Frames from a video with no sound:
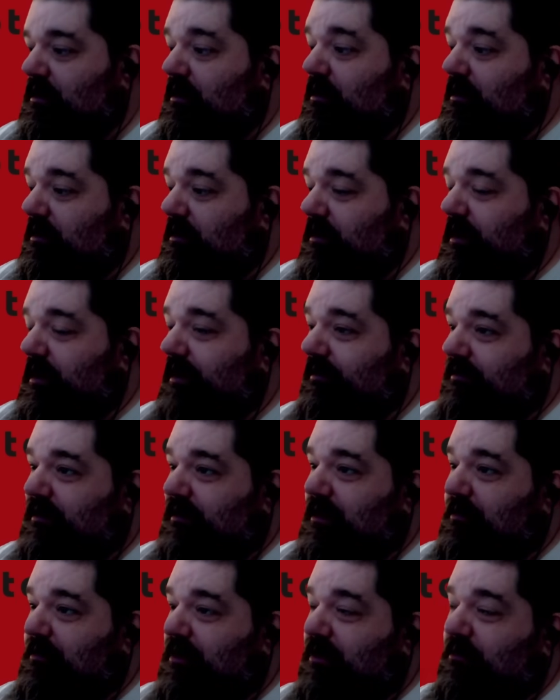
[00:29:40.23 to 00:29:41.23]
Right, and
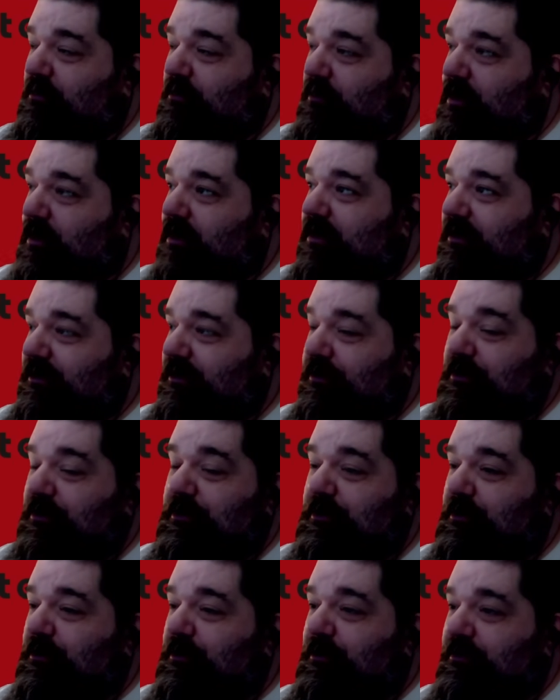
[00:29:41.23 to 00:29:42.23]
I mean, what can you
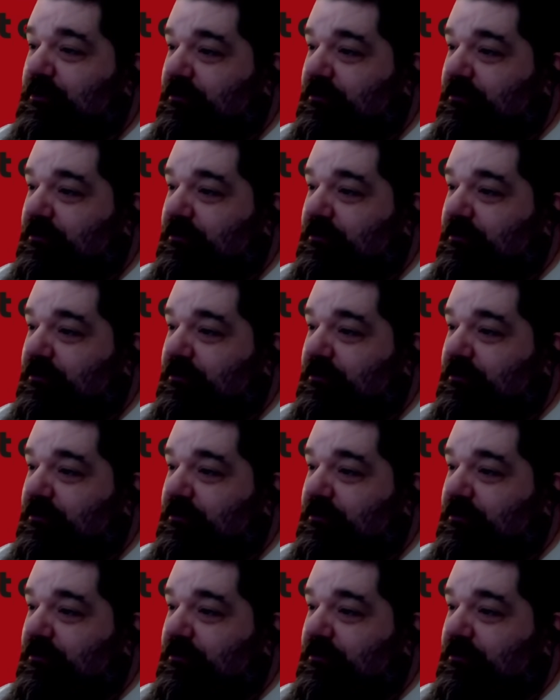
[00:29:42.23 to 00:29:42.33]
do